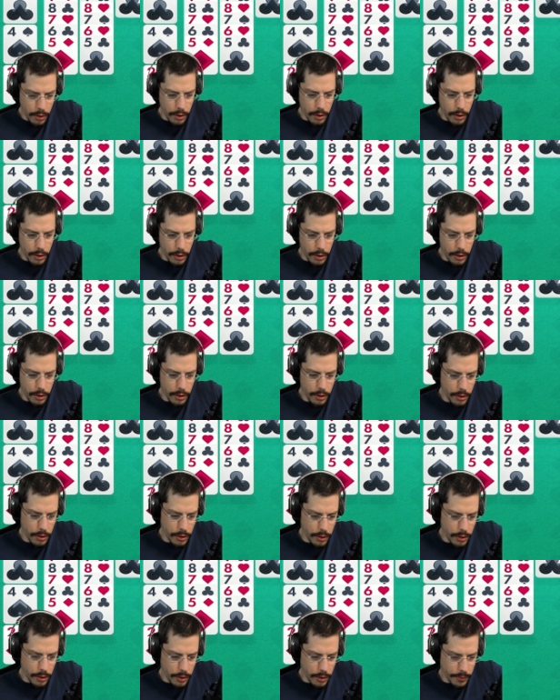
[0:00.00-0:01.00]

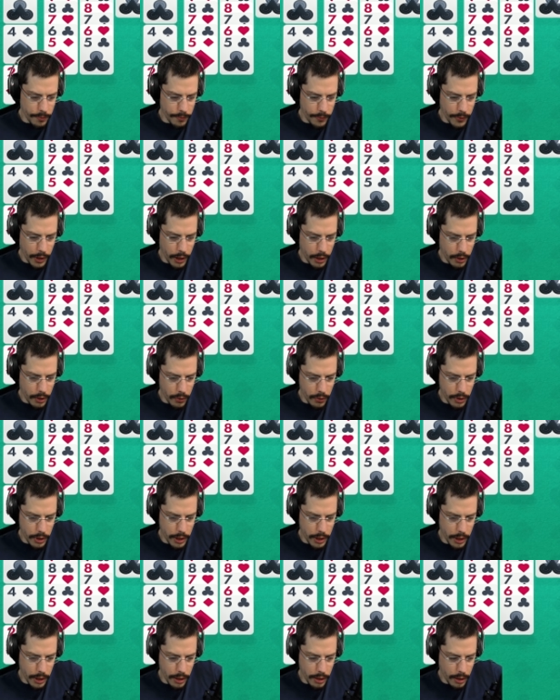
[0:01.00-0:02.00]
How
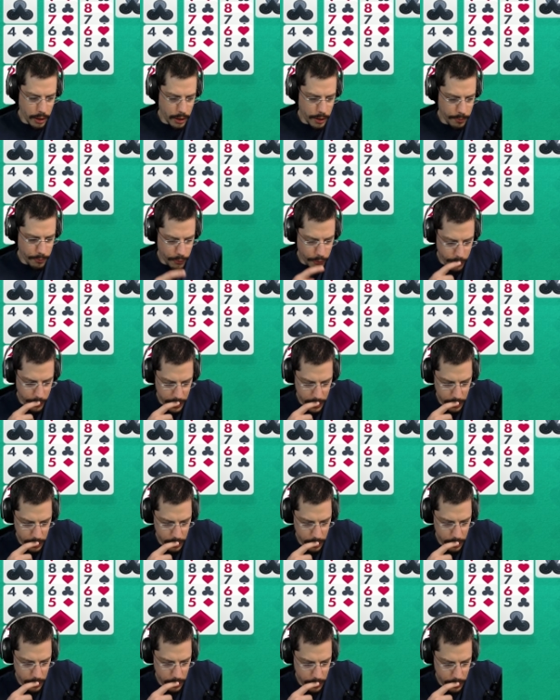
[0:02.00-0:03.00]
can I bring
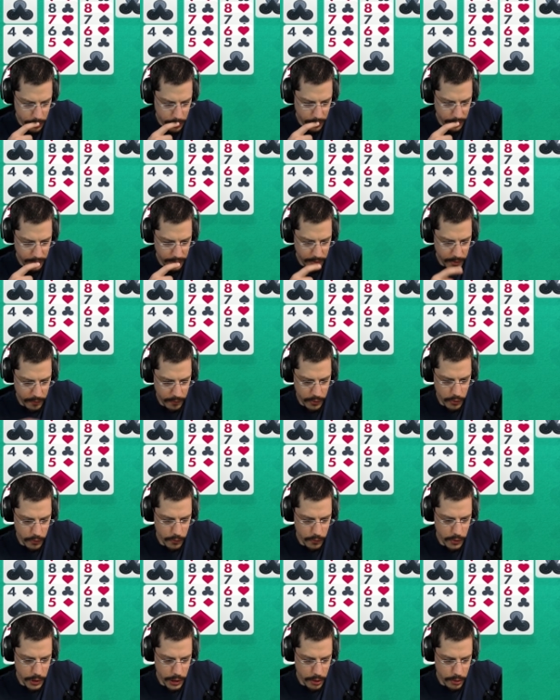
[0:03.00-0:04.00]
the 7
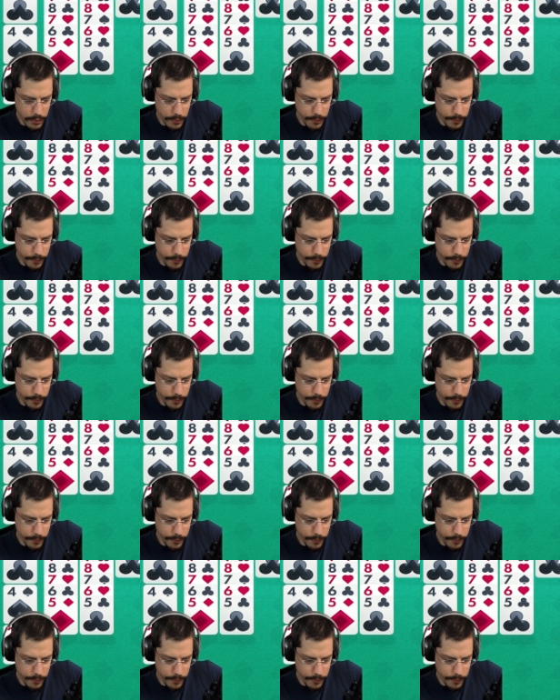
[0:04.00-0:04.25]
over there?